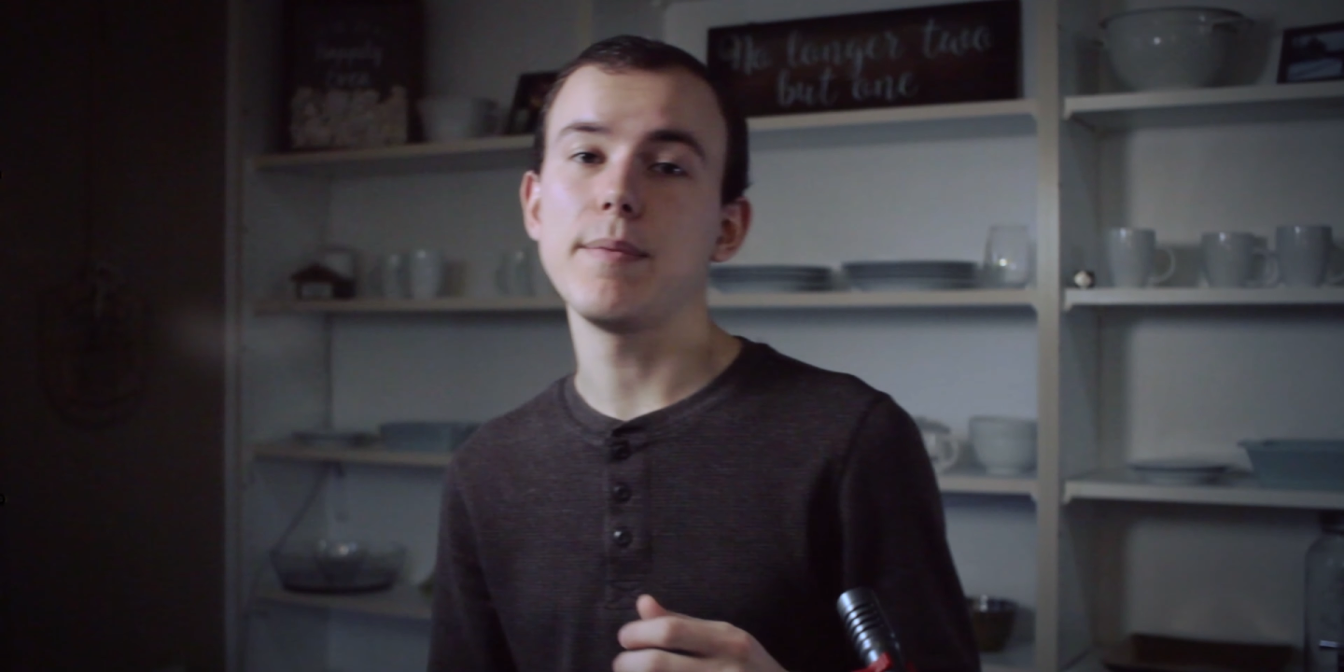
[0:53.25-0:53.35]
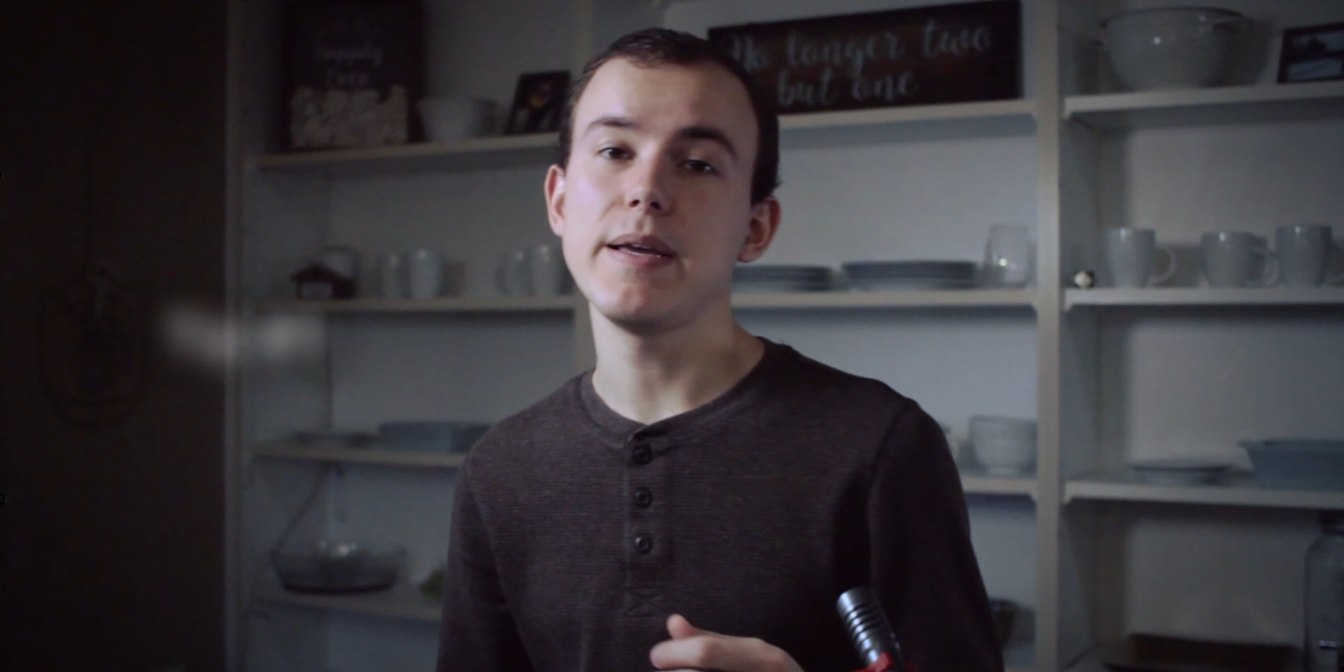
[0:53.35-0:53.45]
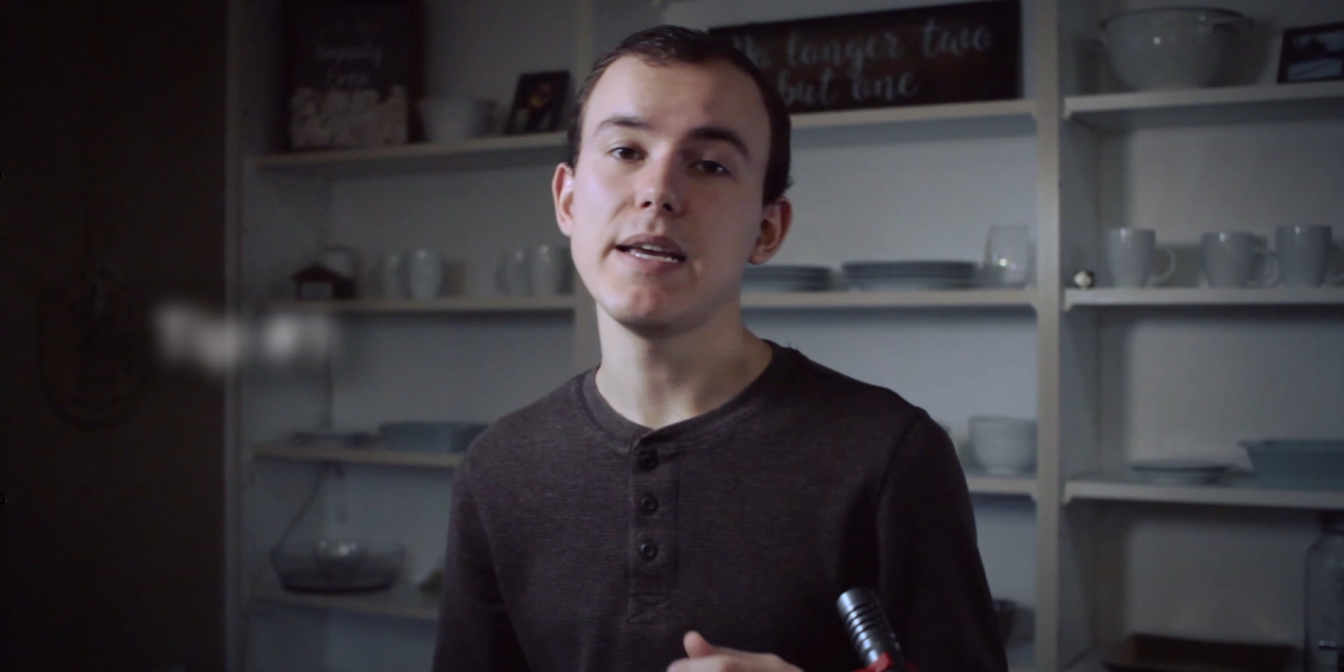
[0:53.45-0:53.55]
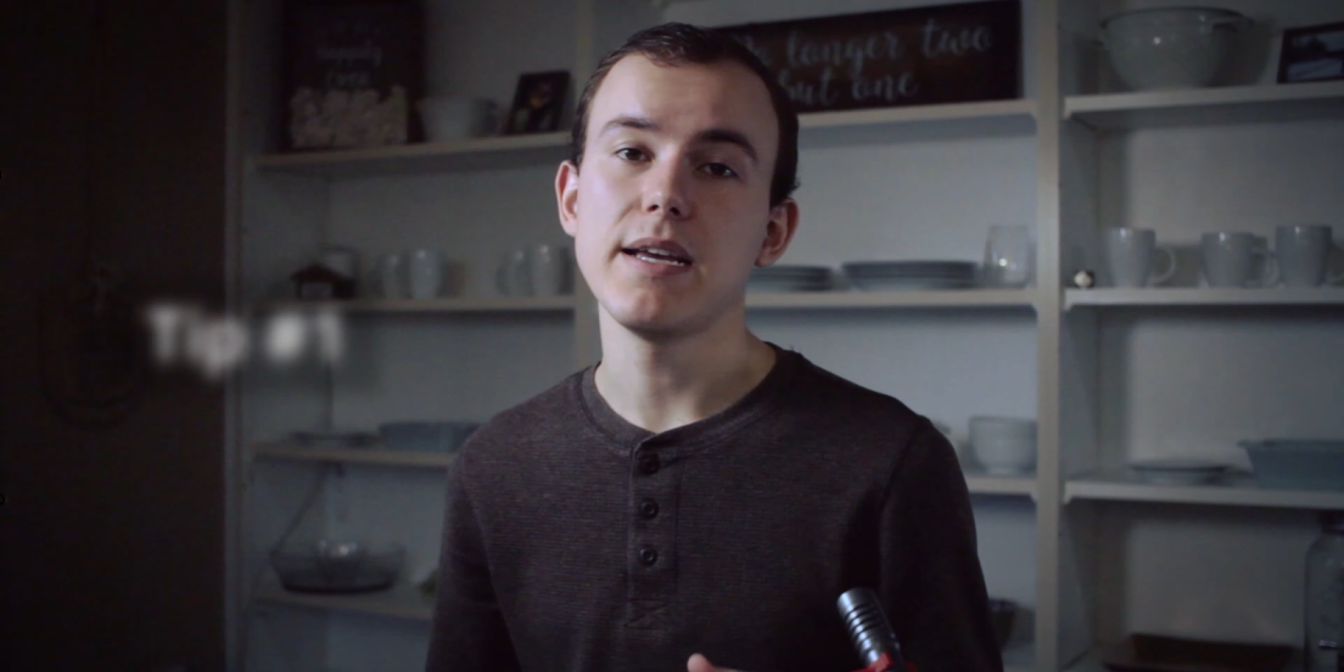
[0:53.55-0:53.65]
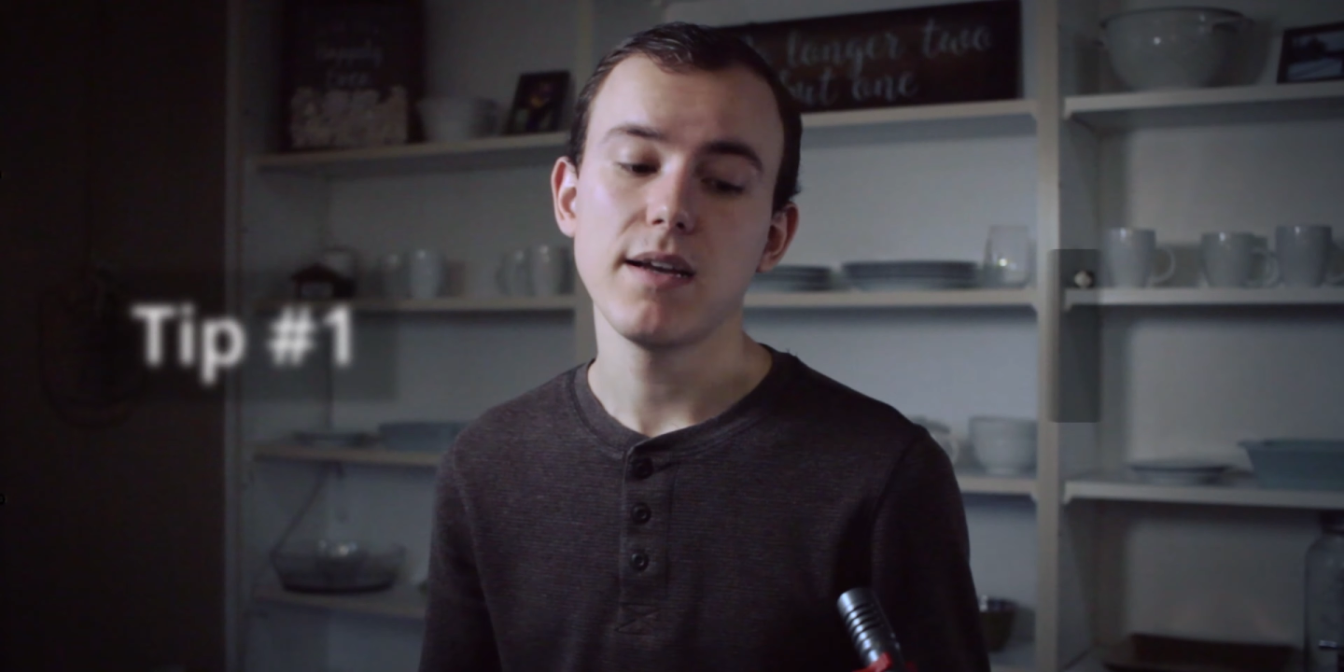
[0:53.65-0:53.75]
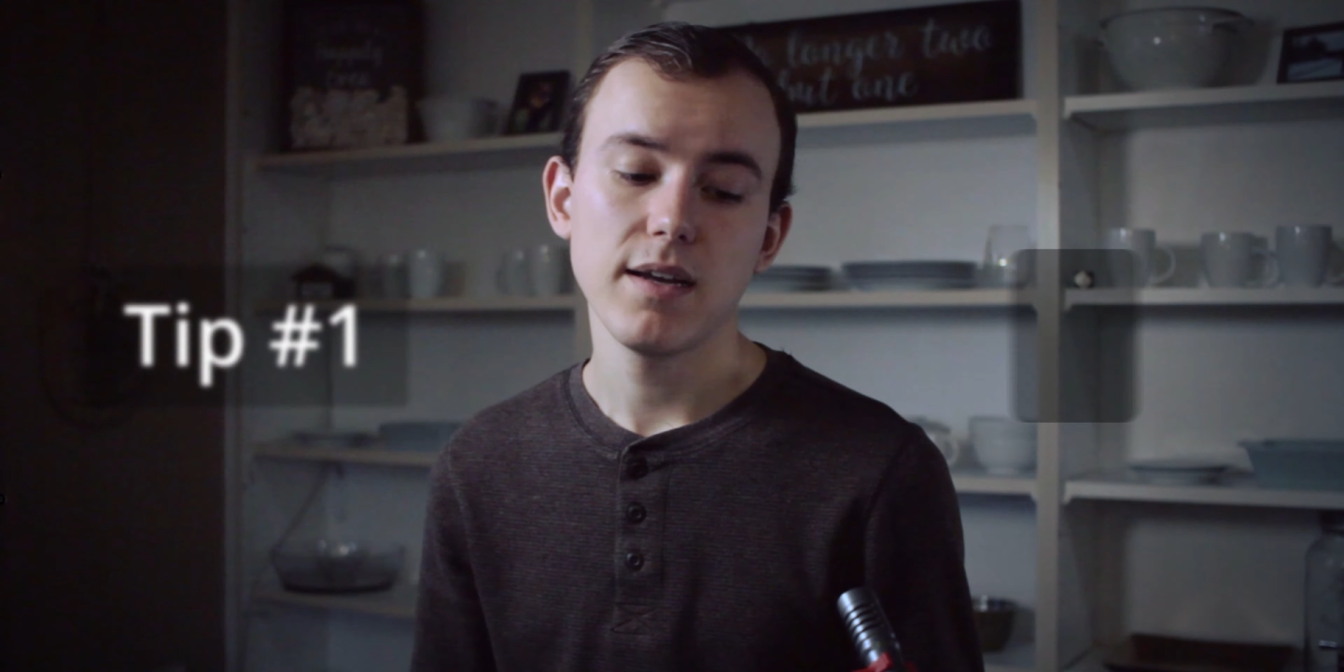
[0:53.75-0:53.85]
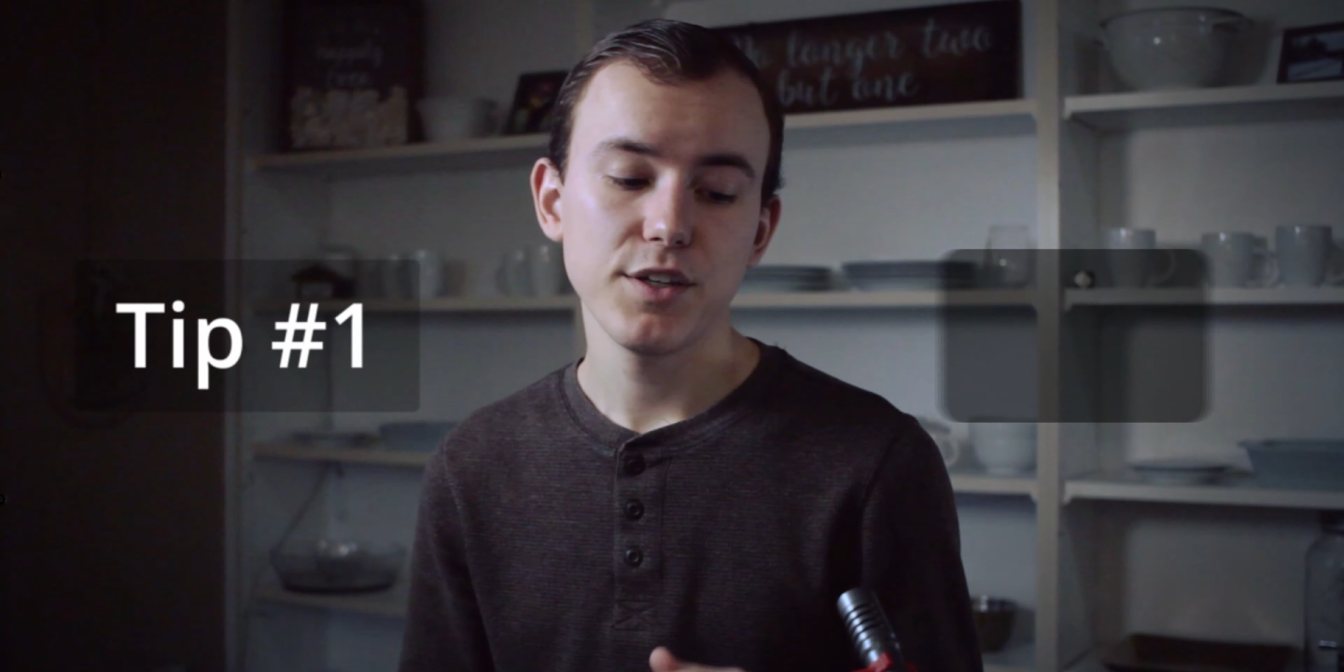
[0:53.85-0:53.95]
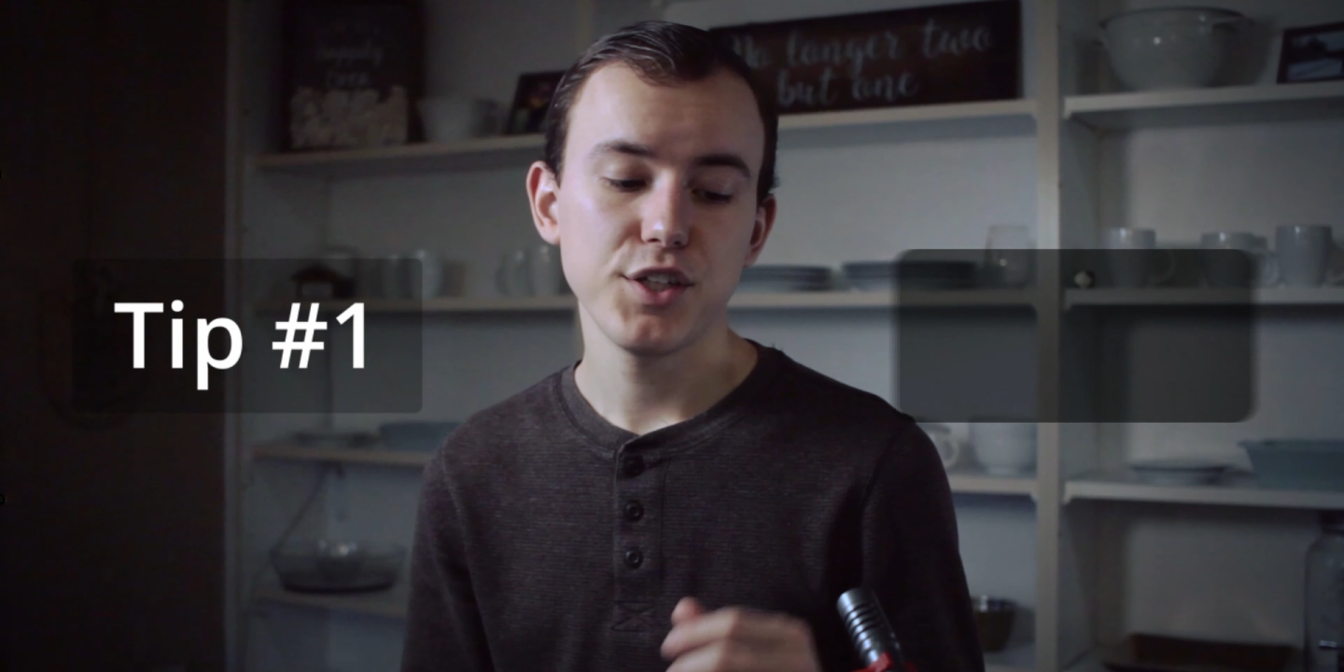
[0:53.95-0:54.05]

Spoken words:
be